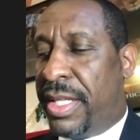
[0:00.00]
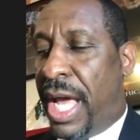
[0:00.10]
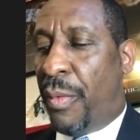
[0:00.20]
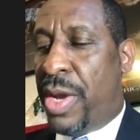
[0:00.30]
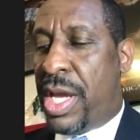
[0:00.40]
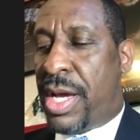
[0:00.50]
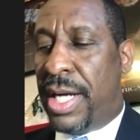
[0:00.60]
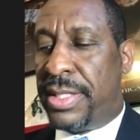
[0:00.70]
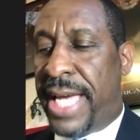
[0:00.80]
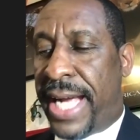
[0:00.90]
that we
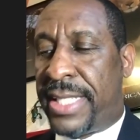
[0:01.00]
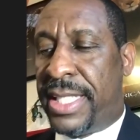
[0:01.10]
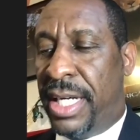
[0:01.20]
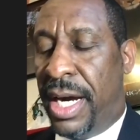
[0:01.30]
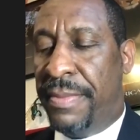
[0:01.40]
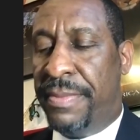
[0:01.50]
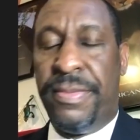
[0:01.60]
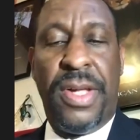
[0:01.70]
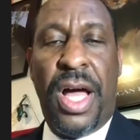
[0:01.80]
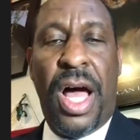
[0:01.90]
contacted
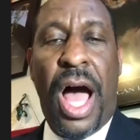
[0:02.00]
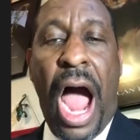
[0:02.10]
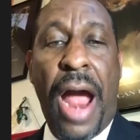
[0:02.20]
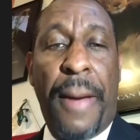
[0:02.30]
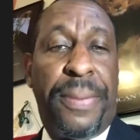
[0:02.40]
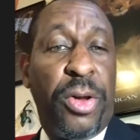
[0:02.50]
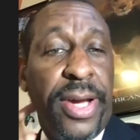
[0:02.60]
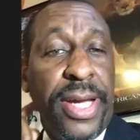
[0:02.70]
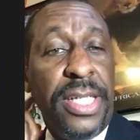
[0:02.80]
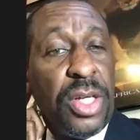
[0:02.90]
our
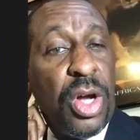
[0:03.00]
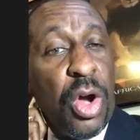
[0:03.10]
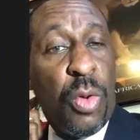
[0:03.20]
employees